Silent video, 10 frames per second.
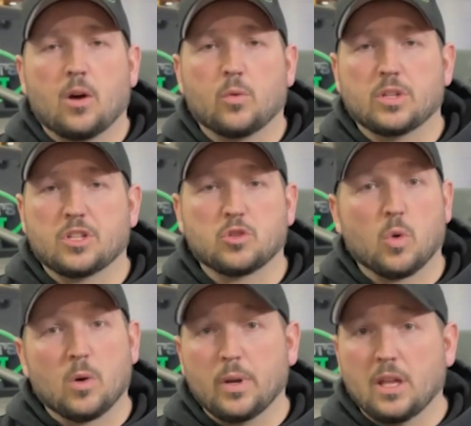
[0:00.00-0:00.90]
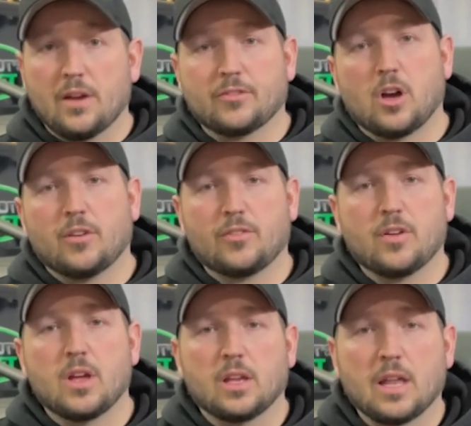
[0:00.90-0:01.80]
which is where we left off
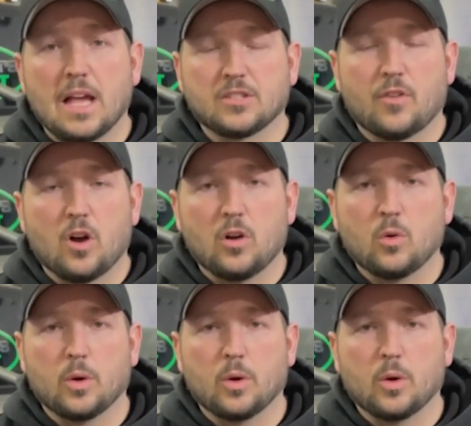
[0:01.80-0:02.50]
last fall